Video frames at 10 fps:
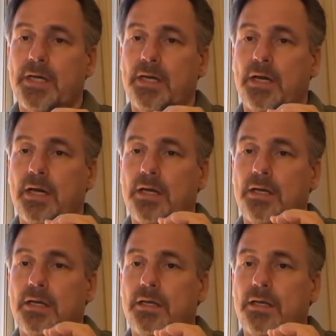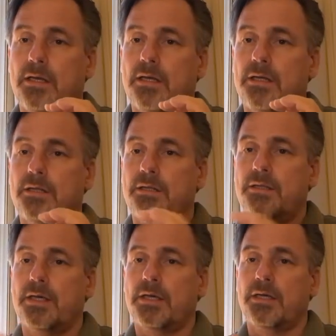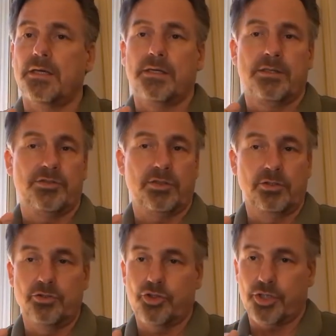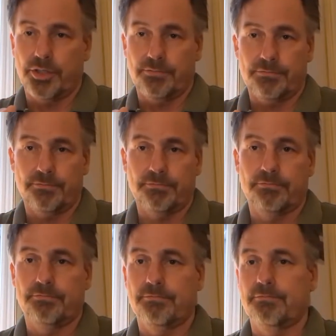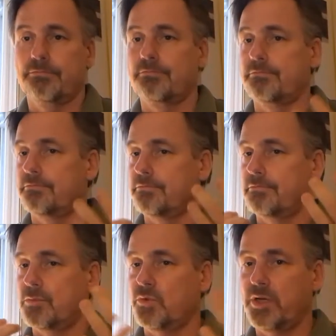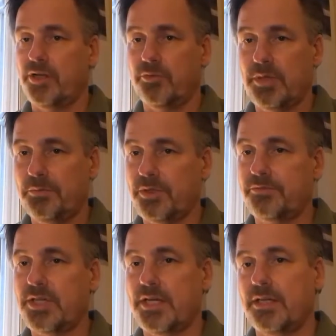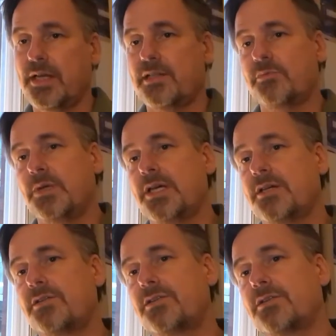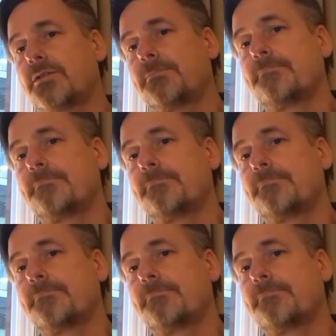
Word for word: uh, the solution, what other people have done in that space,